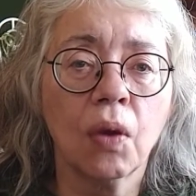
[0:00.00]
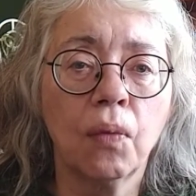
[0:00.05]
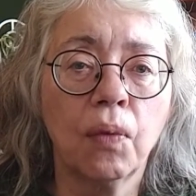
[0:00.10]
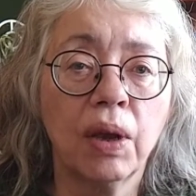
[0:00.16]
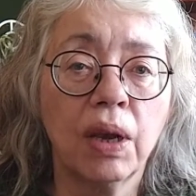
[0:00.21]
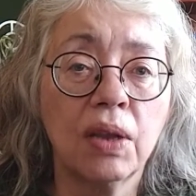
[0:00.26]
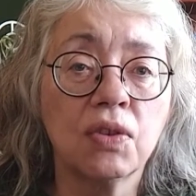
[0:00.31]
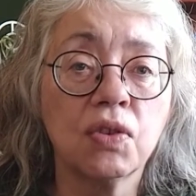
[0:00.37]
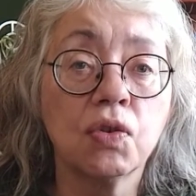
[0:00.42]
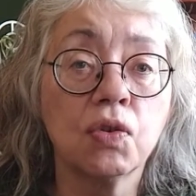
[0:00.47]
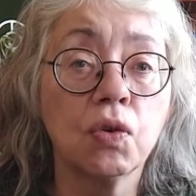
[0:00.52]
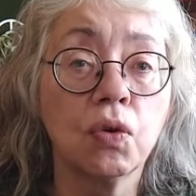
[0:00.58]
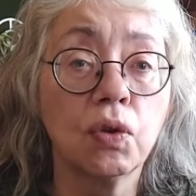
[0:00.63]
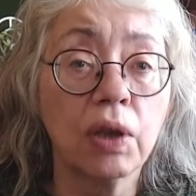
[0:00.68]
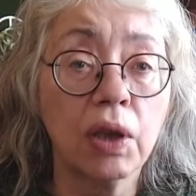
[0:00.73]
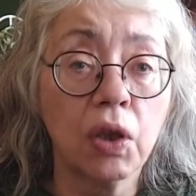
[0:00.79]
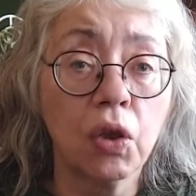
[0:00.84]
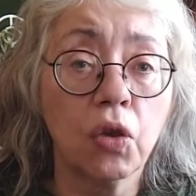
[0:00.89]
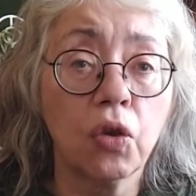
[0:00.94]
When
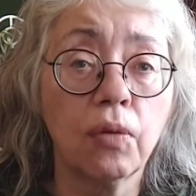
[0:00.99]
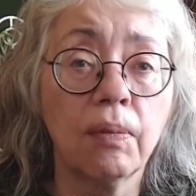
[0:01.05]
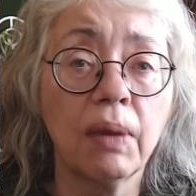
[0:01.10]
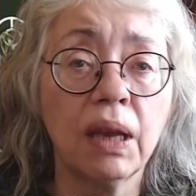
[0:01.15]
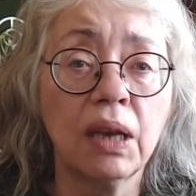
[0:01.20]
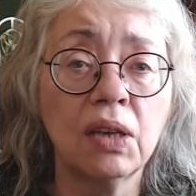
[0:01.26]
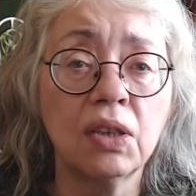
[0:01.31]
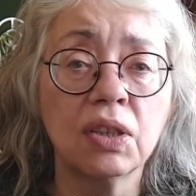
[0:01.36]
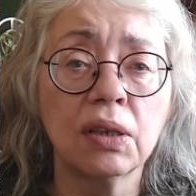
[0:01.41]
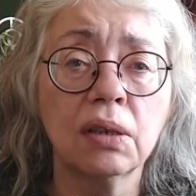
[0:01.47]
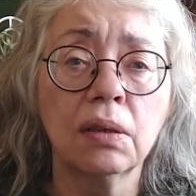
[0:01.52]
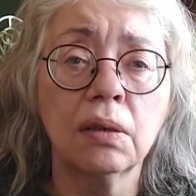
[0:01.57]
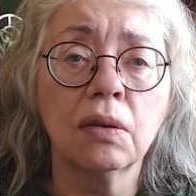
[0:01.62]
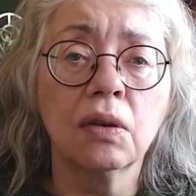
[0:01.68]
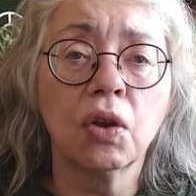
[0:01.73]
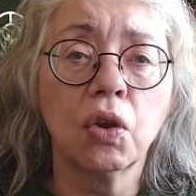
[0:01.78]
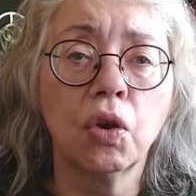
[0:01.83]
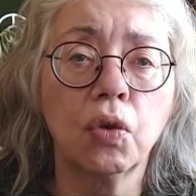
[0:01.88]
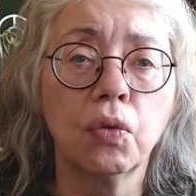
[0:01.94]
installing QManager,
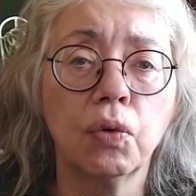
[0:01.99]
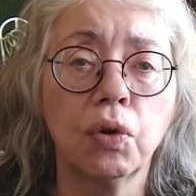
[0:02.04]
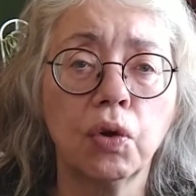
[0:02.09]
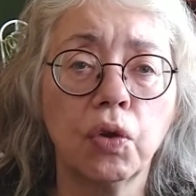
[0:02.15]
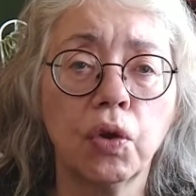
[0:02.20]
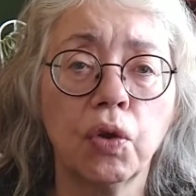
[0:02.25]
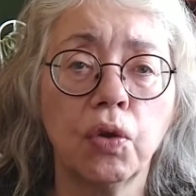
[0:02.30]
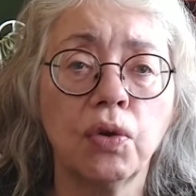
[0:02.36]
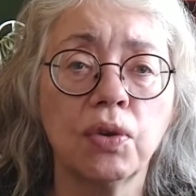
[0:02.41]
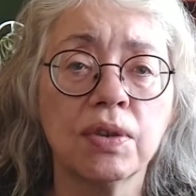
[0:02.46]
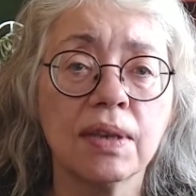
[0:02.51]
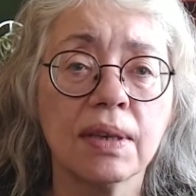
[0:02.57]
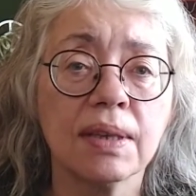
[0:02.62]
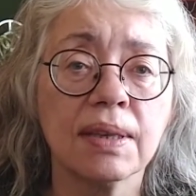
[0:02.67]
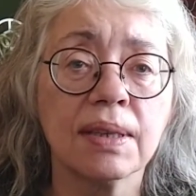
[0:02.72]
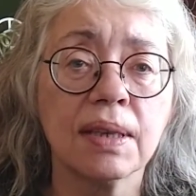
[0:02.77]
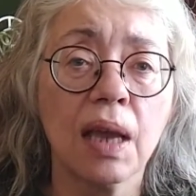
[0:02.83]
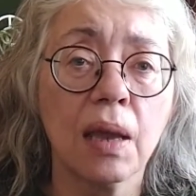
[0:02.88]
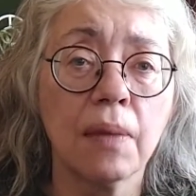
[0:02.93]
you will use the
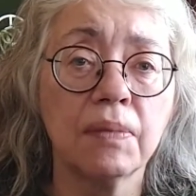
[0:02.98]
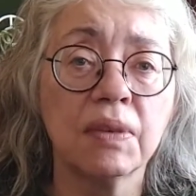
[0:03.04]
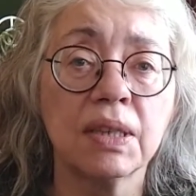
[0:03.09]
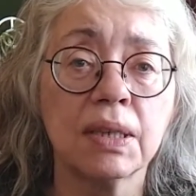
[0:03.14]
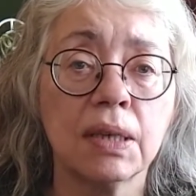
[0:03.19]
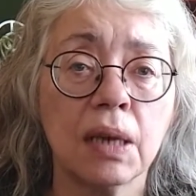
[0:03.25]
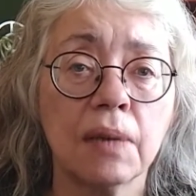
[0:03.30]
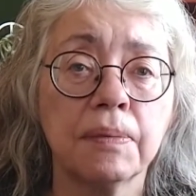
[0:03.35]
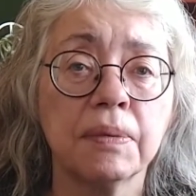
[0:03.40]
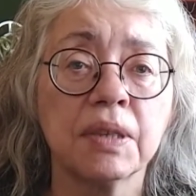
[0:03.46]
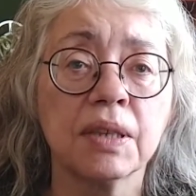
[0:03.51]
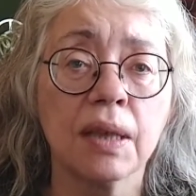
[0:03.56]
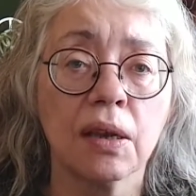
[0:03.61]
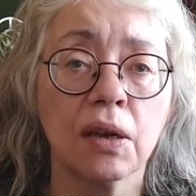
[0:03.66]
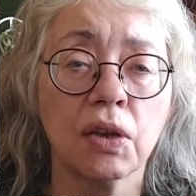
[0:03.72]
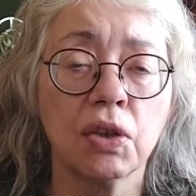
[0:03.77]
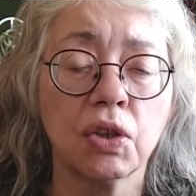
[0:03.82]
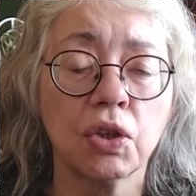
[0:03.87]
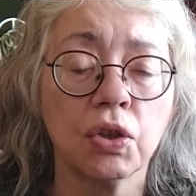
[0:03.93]
same steps
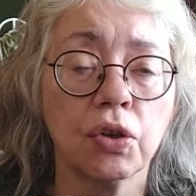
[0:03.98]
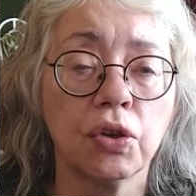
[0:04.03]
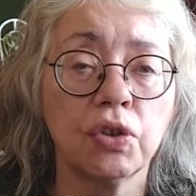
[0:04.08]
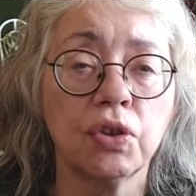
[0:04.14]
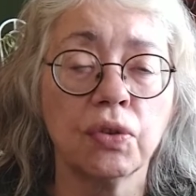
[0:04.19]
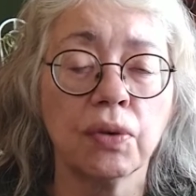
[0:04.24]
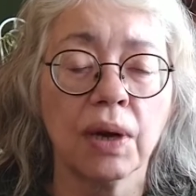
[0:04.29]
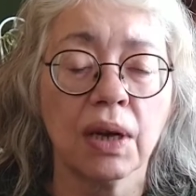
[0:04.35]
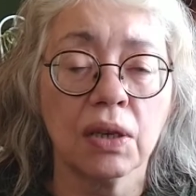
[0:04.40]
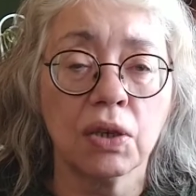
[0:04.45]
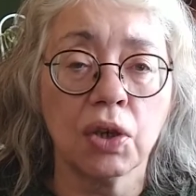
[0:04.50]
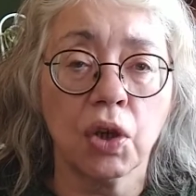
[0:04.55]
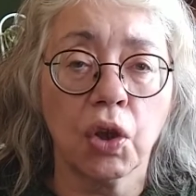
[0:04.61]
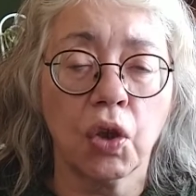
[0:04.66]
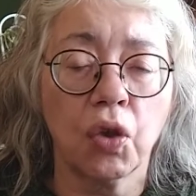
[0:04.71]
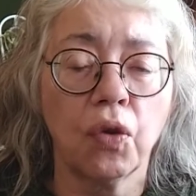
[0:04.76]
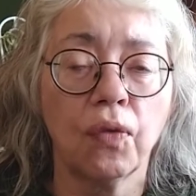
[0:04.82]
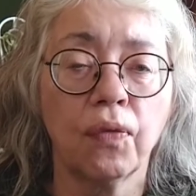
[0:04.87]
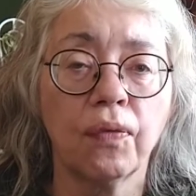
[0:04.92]
that I showed you under
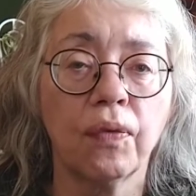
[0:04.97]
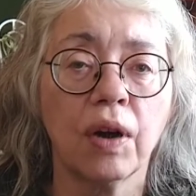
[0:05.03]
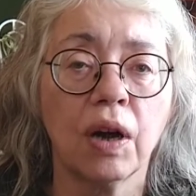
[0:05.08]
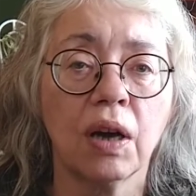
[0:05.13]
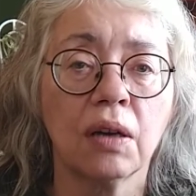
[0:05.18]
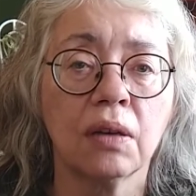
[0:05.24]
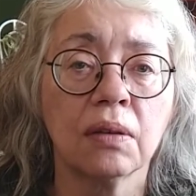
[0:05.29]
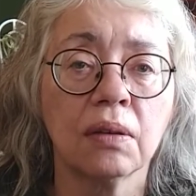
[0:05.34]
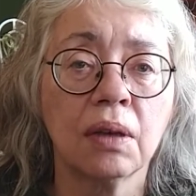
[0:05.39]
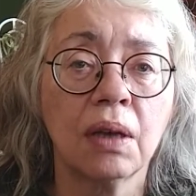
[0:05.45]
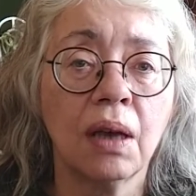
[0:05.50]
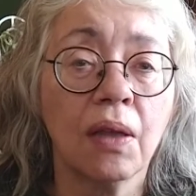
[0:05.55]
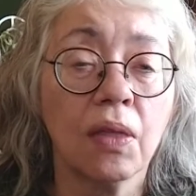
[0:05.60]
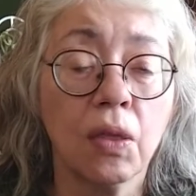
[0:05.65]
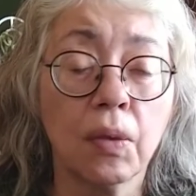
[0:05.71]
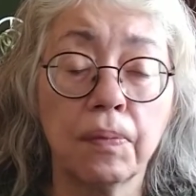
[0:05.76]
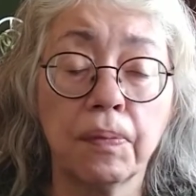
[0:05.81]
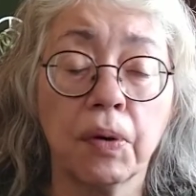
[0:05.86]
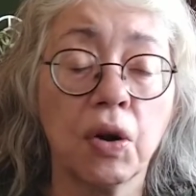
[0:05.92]
Q-File.
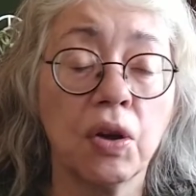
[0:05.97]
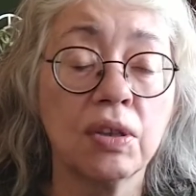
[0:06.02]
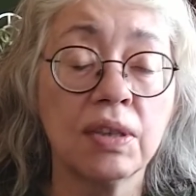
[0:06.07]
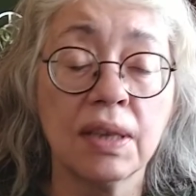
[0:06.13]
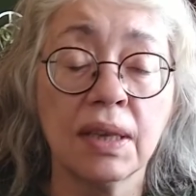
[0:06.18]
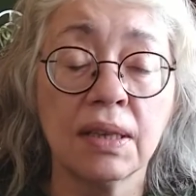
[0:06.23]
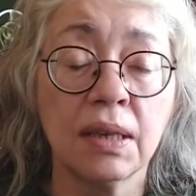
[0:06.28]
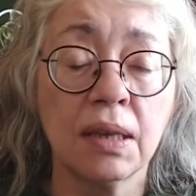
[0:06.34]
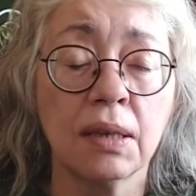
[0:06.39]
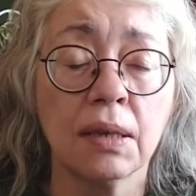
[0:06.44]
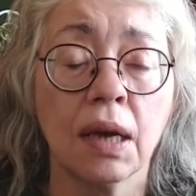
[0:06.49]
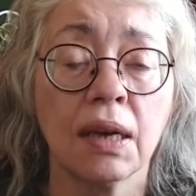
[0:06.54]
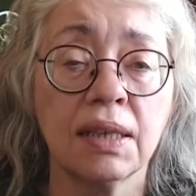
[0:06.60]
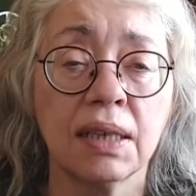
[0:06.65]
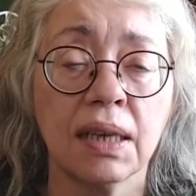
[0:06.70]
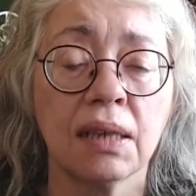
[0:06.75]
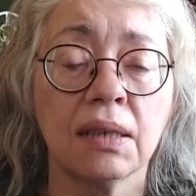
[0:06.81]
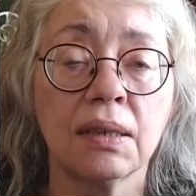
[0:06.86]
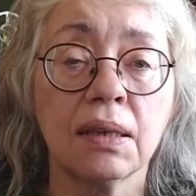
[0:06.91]
The process is
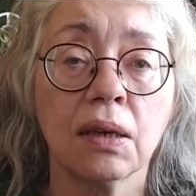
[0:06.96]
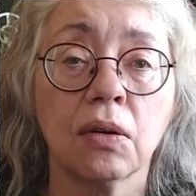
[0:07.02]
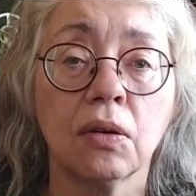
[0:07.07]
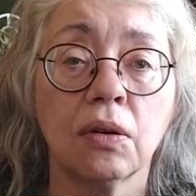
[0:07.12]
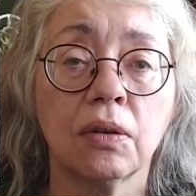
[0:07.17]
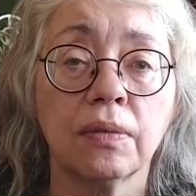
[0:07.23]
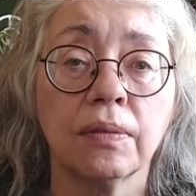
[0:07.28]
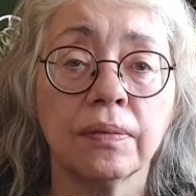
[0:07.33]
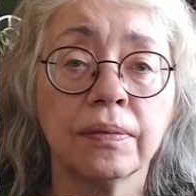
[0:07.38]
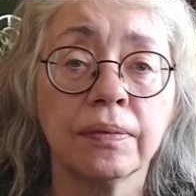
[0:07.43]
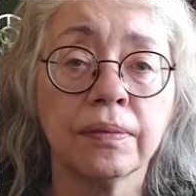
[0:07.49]
identical.